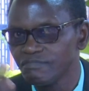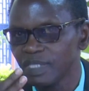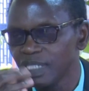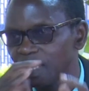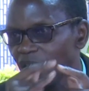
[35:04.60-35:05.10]

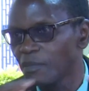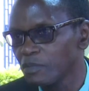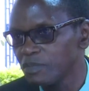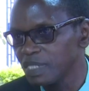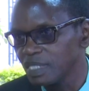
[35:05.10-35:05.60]
I
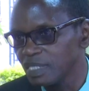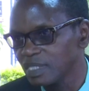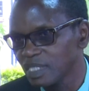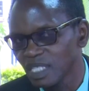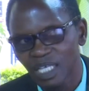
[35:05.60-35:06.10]
always preach
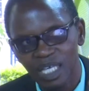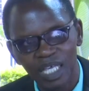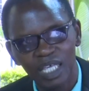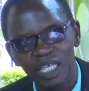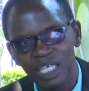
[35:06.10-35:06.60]
in camp
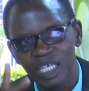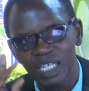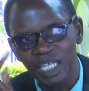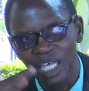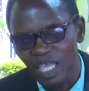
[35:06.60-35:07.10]

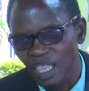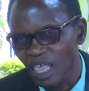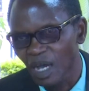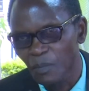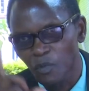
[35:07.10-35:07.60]
meetings
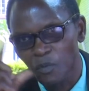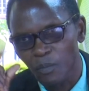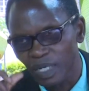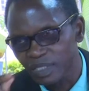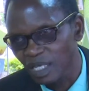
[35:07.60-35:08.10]
in
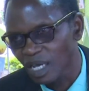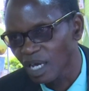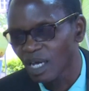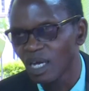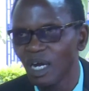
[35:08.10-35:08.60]

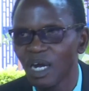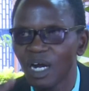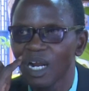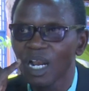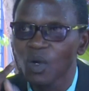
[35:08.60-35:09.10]
Kenya.
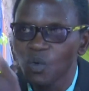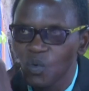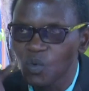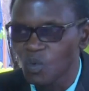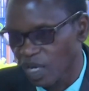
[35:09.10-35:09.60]

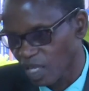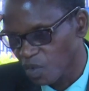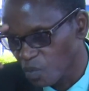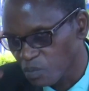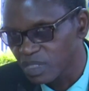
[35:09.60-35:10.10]
For
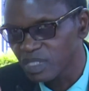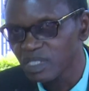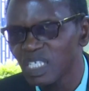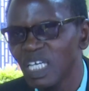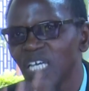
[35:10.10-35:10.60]
example,
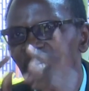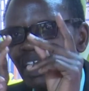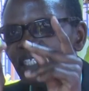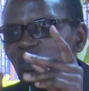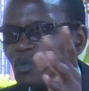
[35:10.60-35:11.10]
Nakuru,
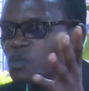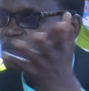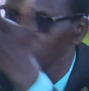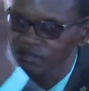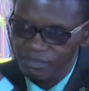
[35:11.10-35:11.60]

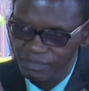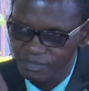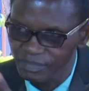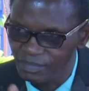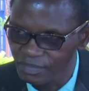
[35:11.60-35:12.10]
Mombasa,
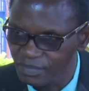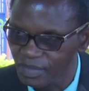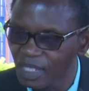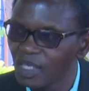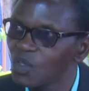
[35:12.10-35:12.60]

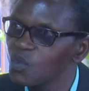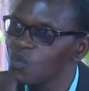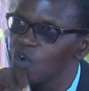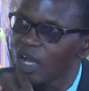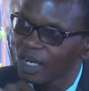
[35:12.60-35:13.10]
Kisumu,
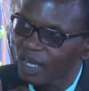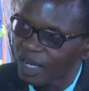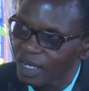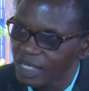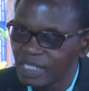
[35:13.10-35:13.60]

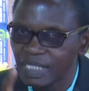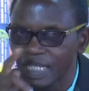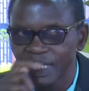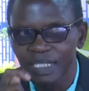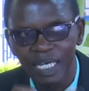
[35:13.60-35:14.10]

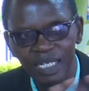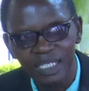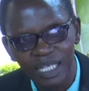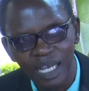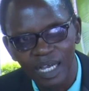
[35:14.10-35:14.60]
Uganda,
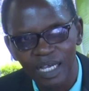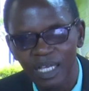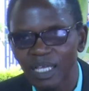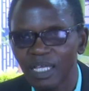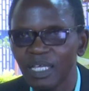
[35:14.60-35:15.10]

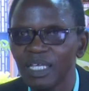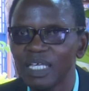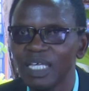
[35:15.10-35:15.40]
Tanzania,